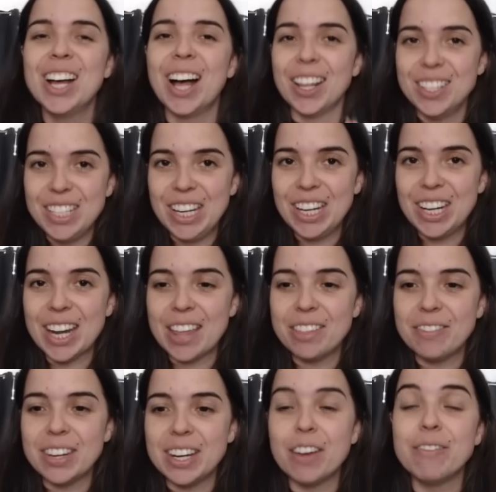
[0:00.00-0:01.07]
I'll see you in another
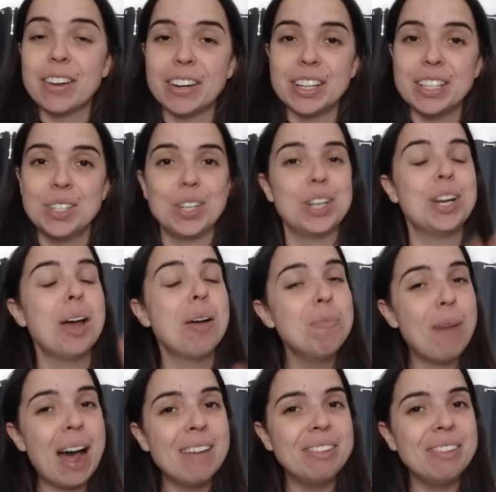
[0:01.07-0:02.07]
video very soon. Bye,